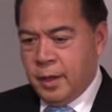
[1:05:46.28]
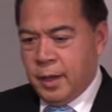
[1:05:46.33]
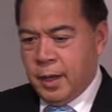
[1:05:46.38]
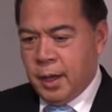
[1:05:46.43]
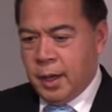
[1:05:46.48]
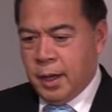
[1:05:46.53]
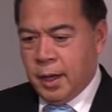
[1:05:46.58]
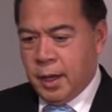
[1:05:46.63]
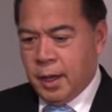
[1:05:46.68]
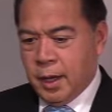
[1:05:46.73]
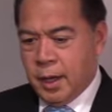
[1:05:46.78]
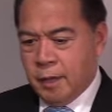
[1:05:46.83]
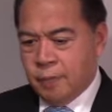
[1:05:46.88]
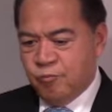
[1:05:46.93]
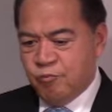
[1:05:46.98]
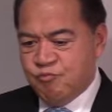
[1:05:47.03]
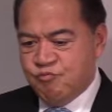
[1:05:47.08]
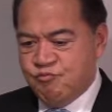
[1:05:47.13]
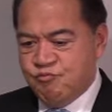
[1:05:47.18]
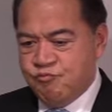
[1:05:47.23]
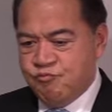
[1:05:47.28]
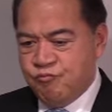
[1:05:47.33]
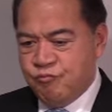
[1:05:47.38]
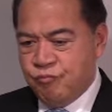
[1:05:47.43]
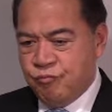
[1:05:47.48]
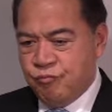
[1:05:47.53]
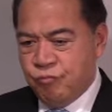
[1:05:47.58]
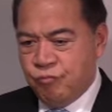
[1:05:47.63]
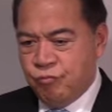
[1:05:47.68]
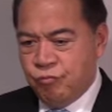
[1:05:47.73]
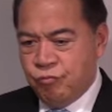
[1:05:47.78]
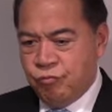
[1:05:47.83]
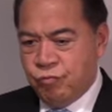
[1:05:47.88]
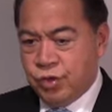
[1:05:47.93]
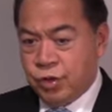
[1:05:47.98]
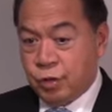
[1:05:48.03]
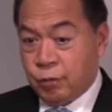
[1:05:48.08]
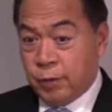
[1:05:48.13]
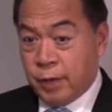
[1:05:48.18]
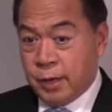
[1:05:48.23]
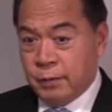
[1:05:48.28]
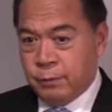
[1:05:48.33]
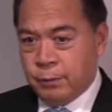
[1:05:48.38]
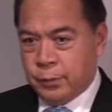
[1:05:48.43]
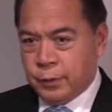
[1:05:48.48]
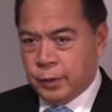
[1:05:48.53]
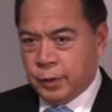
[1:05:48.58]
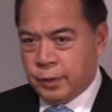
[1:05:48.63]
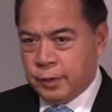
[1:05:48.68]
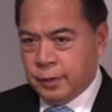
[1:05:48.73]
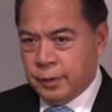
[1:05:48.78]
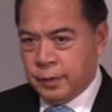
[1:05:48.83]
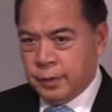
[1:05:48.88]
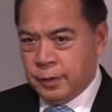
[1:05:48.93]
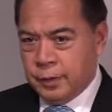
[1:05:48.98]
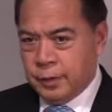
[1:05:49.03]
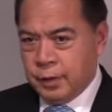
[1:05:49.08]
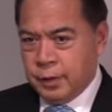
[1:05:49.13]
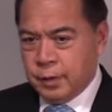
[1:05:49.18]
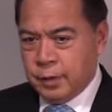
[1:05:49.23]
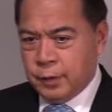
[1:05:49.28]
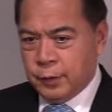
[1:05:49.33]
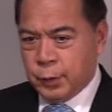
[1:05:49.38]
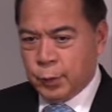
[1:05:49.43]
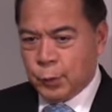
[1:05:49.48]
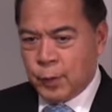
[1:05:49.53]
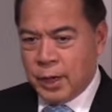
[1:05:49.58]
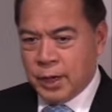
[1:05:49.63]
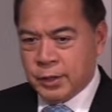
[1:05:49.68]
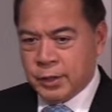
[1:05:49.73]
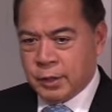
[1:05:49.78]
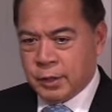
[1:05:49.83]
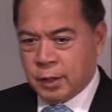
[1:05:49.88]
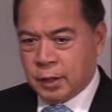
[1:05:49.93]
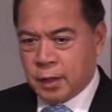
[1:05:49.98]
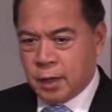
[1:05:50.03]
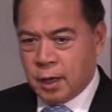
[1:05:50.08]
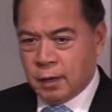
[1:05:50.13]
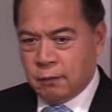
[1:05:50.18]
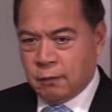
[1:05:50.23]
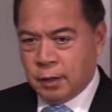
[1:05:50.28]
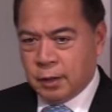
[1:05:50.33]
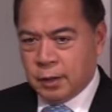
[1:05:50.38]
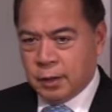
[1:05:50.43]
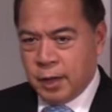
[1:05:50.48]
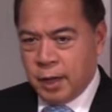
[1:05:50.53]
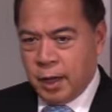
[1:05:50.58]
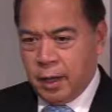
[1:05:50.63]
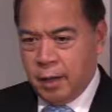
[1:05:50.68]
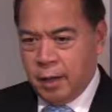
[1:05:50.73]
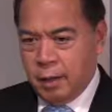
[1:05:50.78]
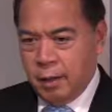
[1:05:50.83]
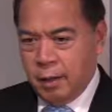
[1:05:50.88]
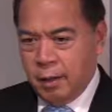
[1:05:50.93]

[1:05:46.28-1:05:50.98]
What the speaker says: And it's a red Porsche. He was washing the car one day.